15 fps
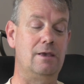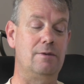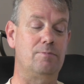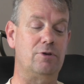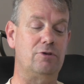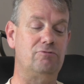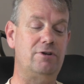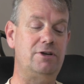
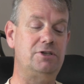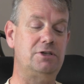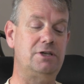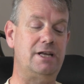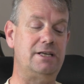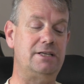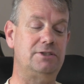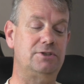But the reason
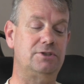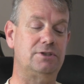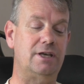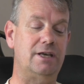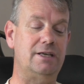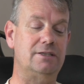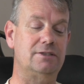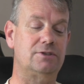is
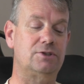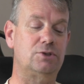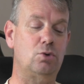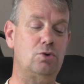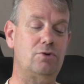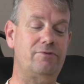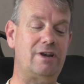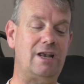it's
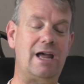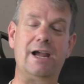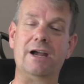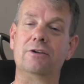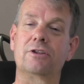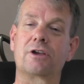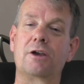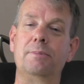sort of a
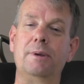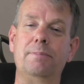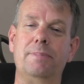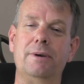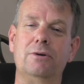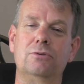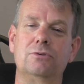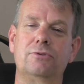layout that can be
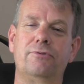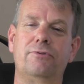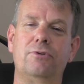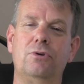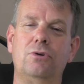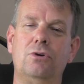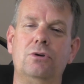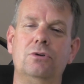built
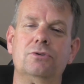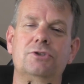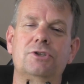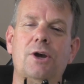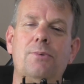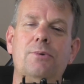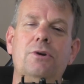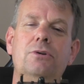for
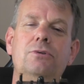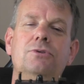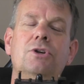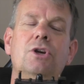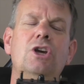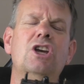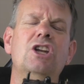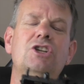someone who's
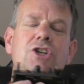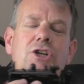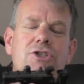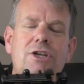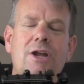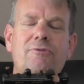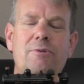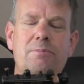just
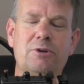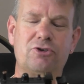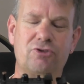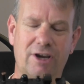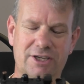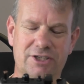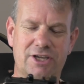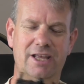up from a
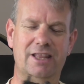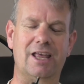train set.